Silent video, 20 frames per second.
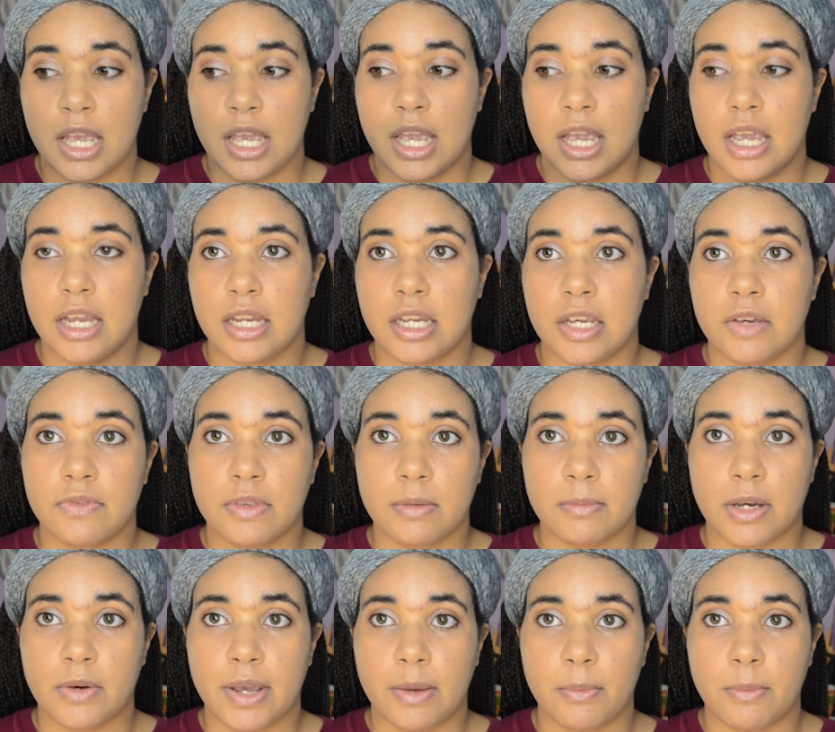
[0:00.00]
and give
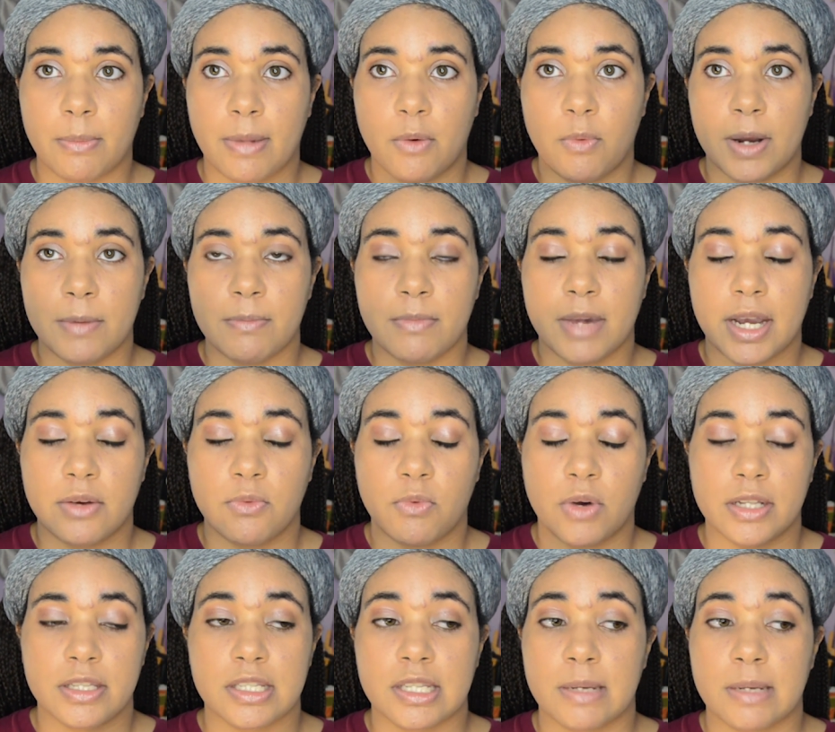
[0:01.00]
them out one by
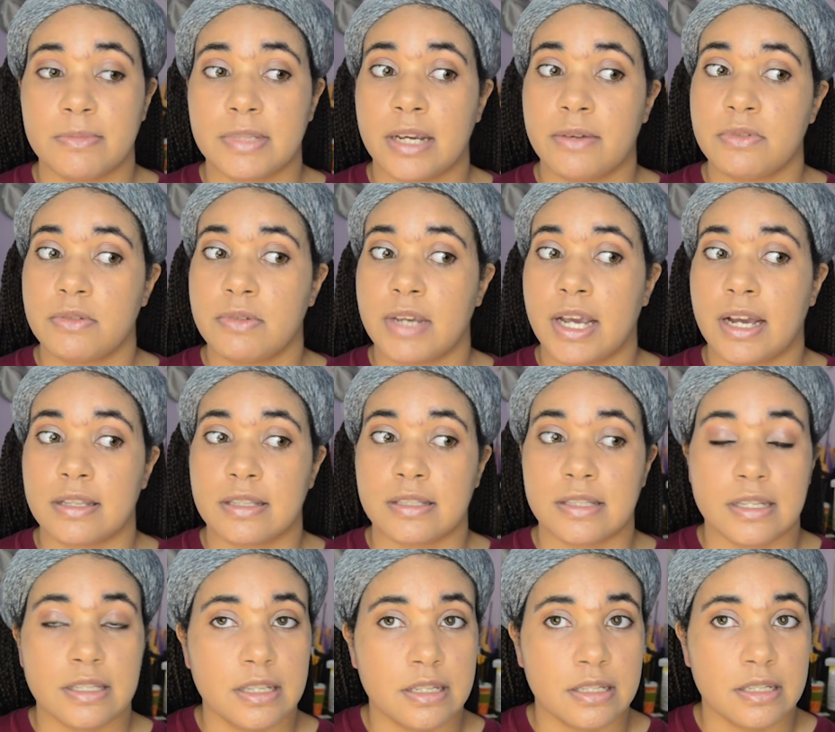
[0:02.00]
one. Sometimes we had
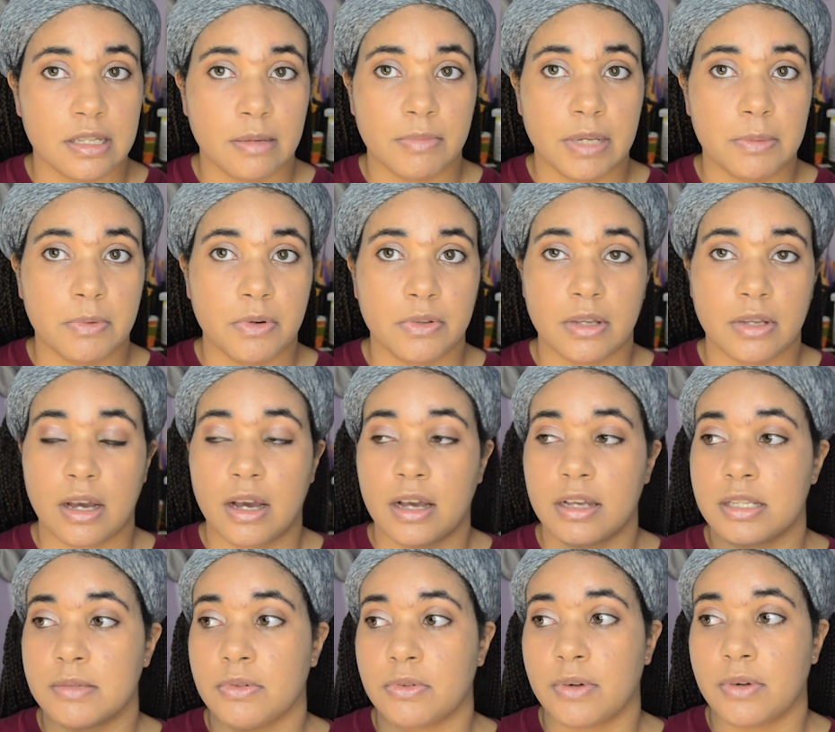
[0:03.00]
60 some people in the
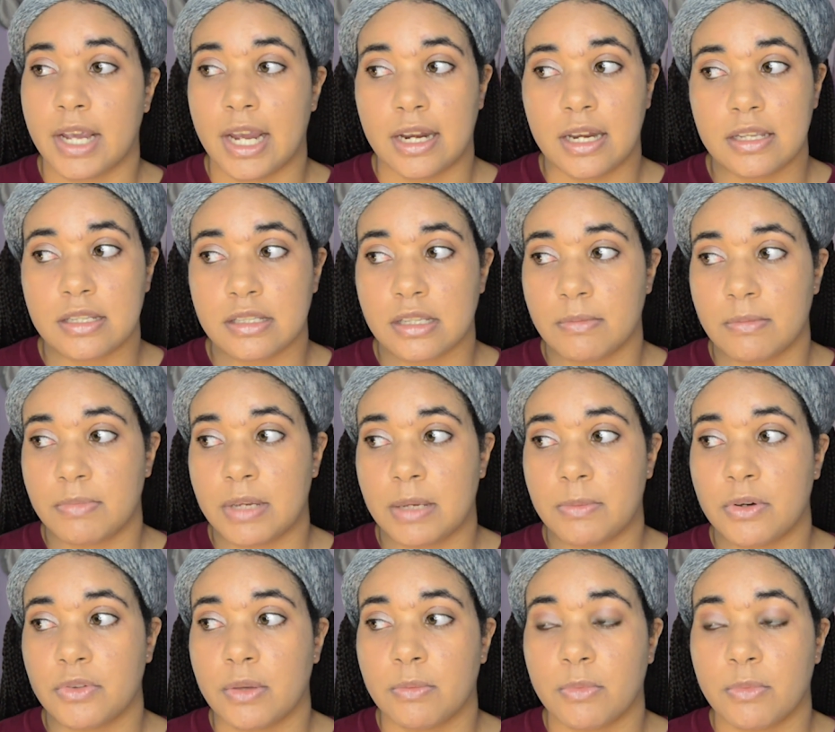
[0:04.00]
hospital, 80 some
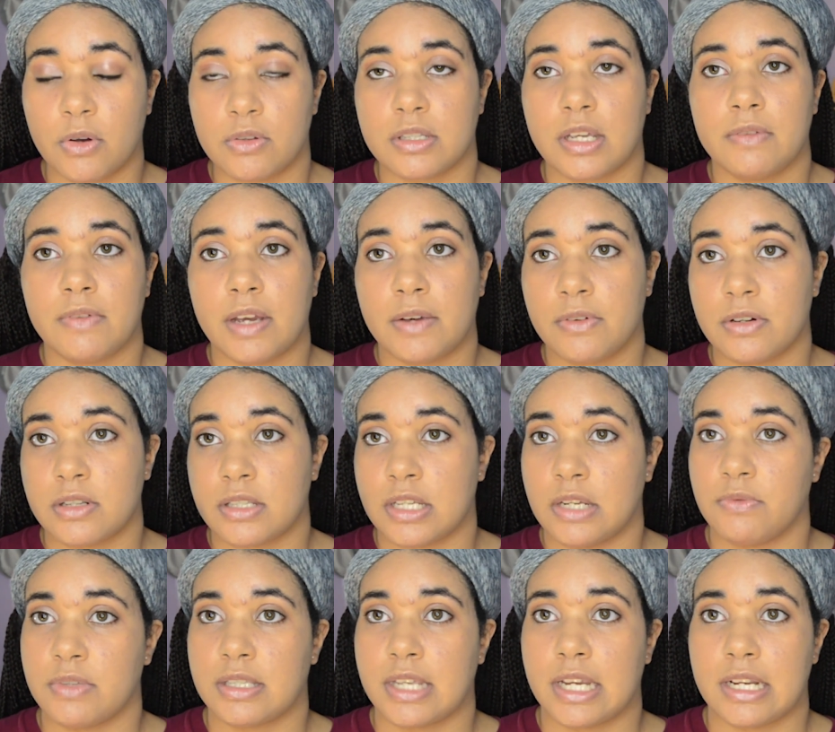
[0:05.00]
people. The most I've ever
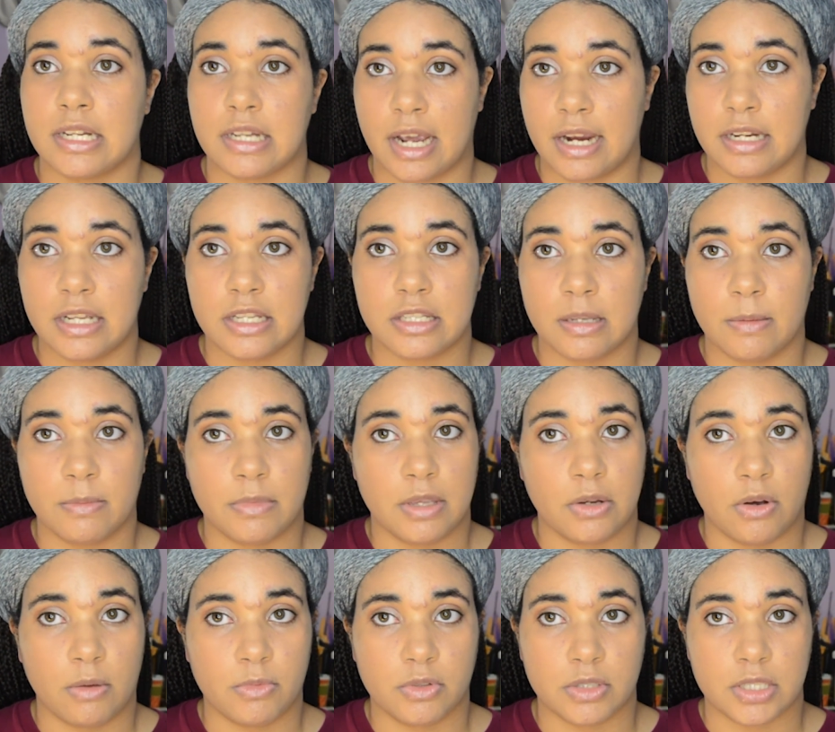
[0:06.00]
seen was like 90
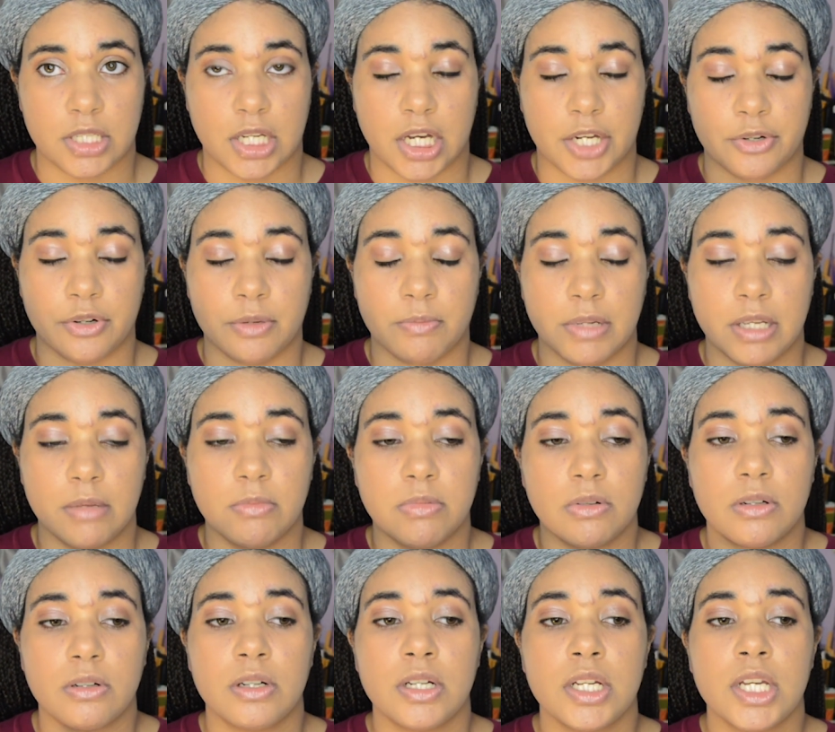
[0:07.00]
something, almost 100
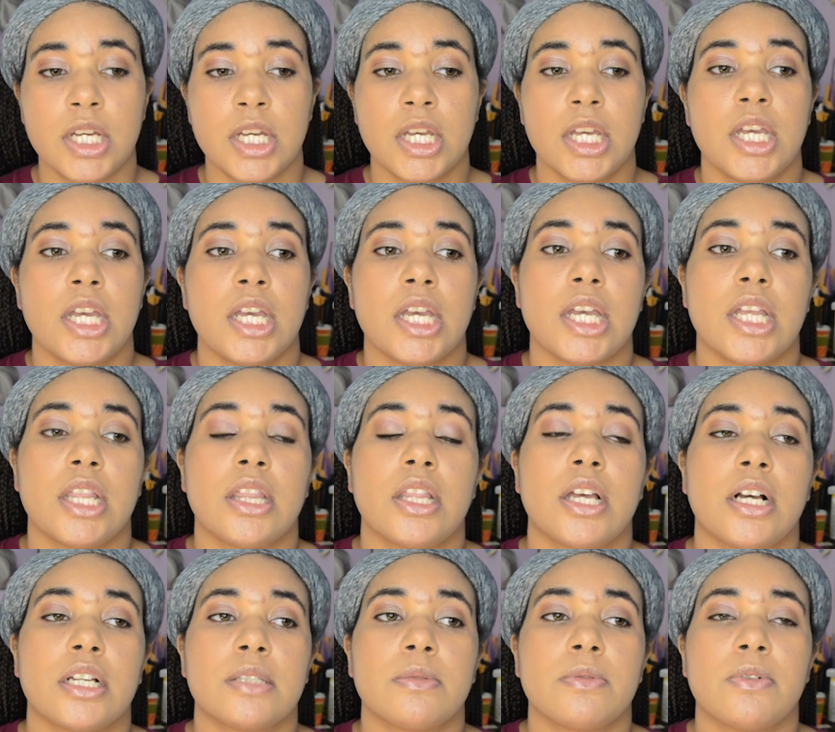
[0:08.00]
people in the
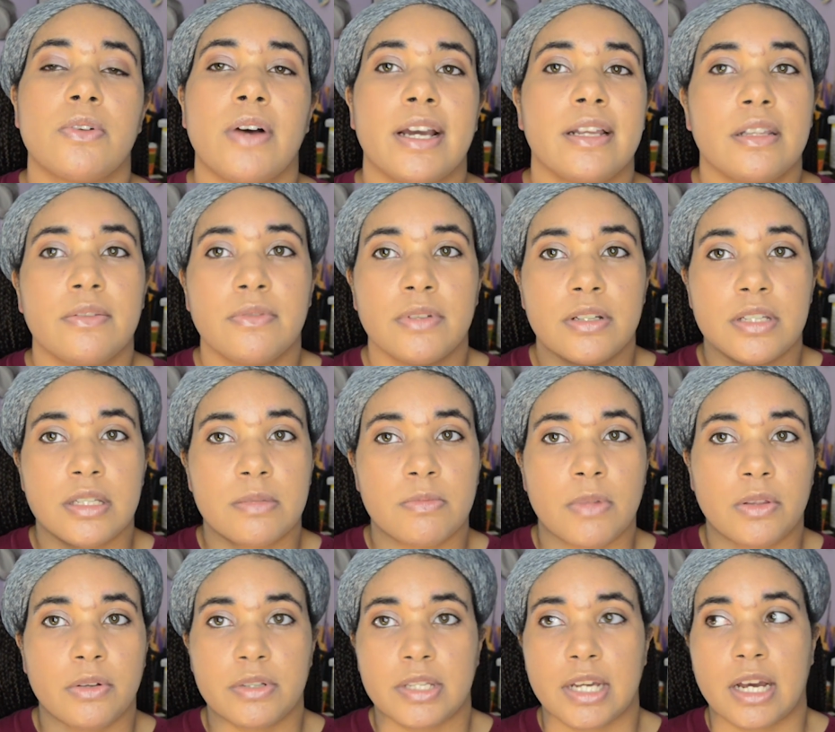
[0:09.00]
hospital. I live in a
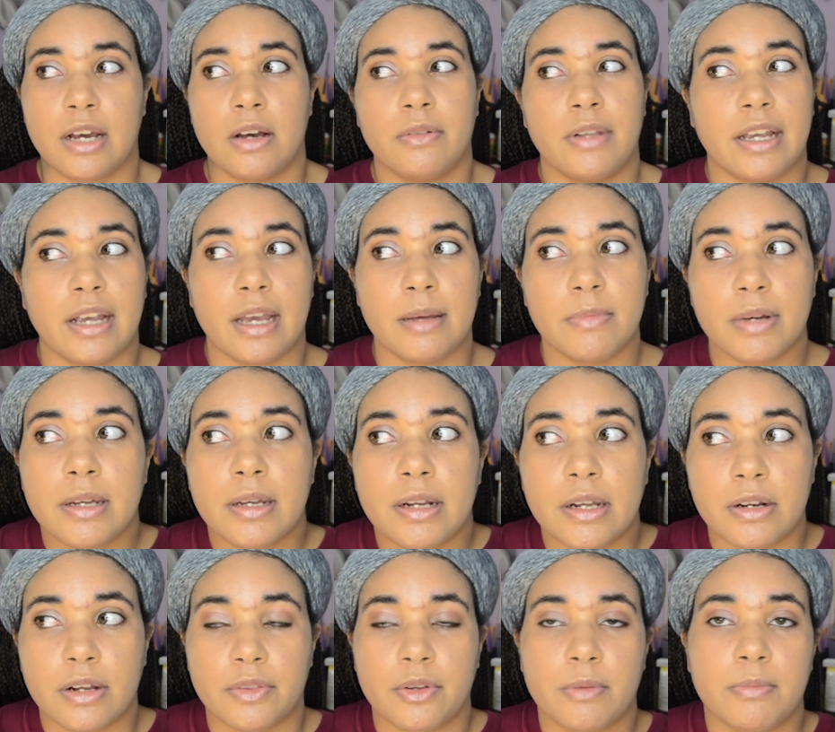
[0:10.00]
smaller town. Like I bet
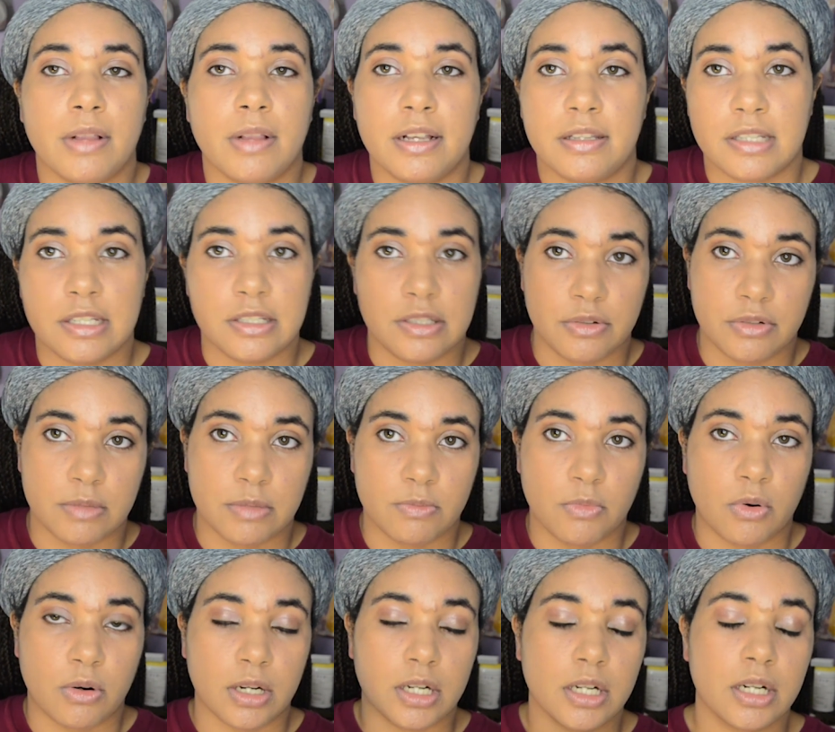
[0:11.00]
in other places there's
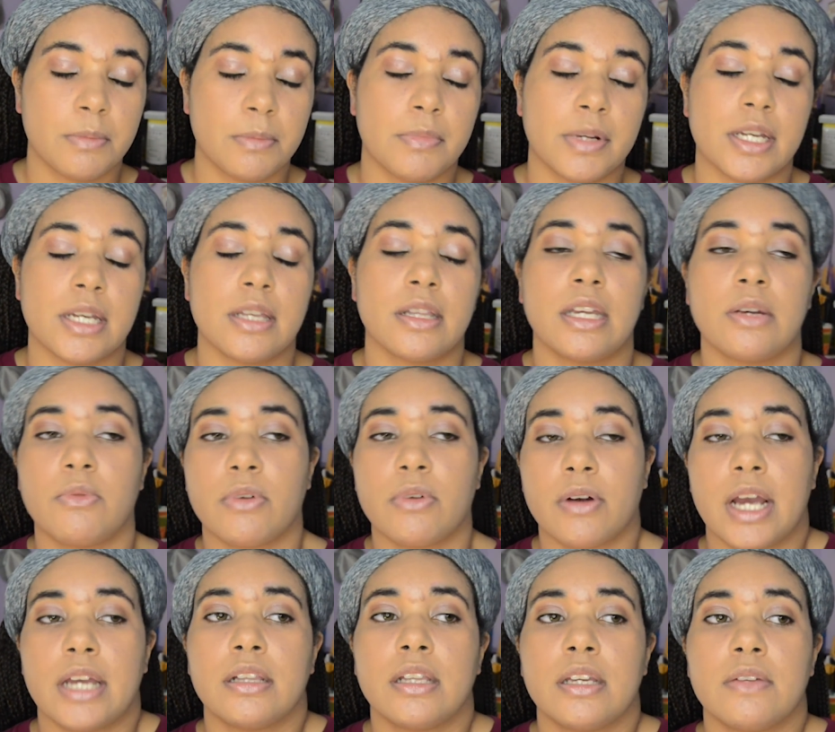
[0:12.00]
more, but like where
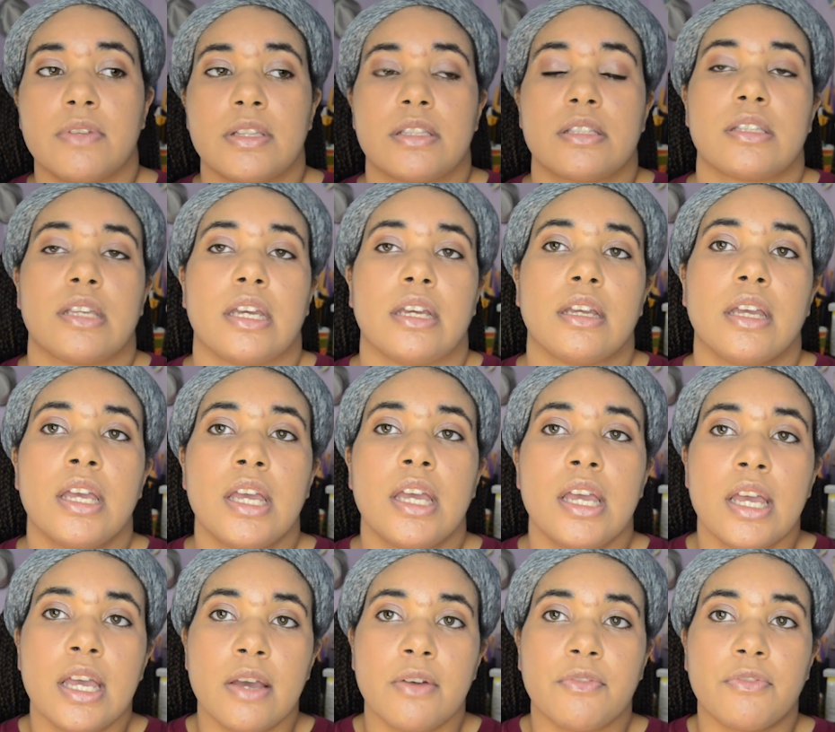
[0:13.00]
I live, it's like,
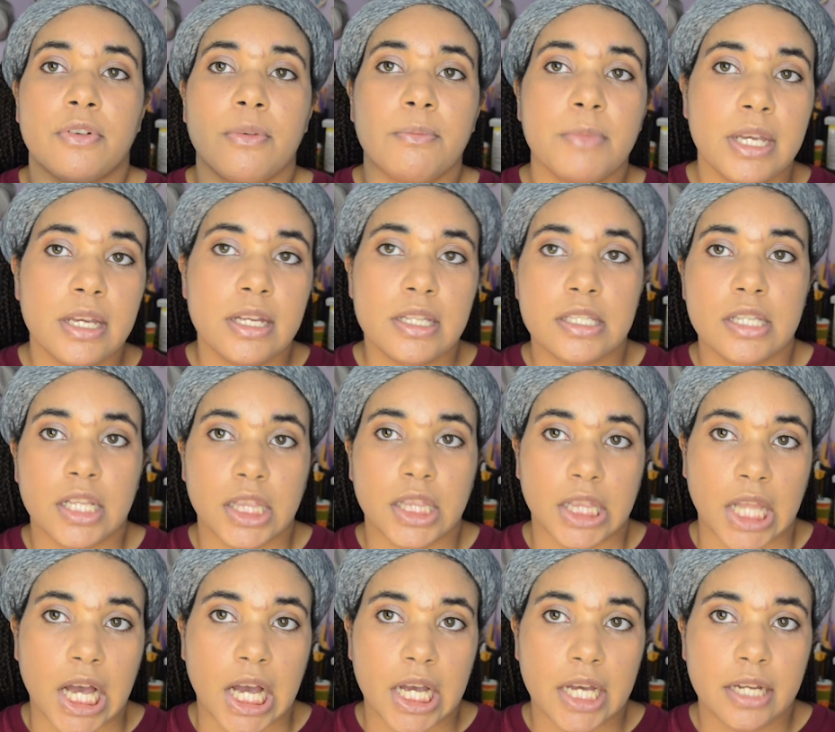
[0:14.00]
for me it's a
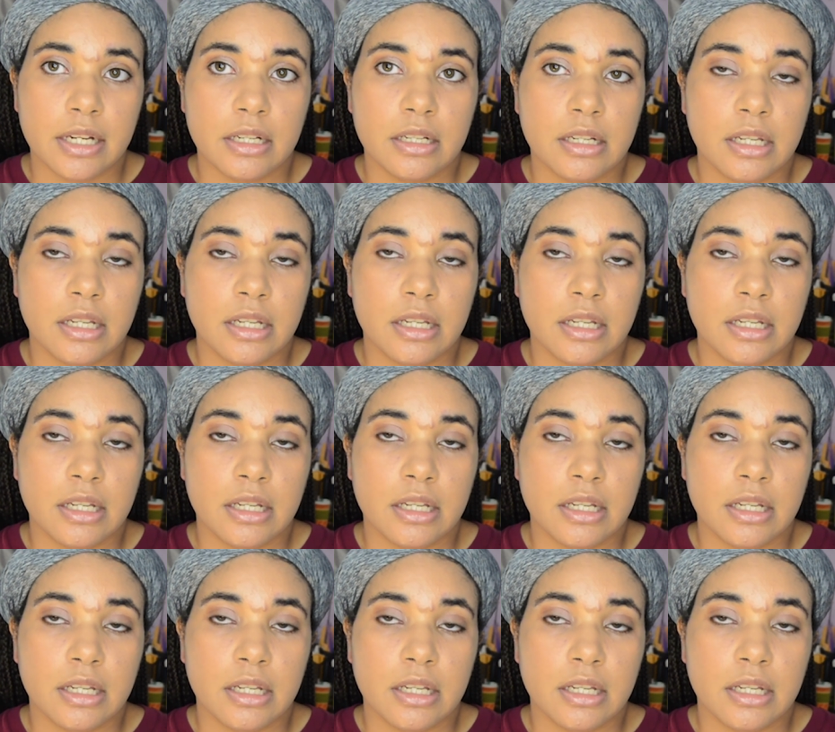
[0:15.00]
lot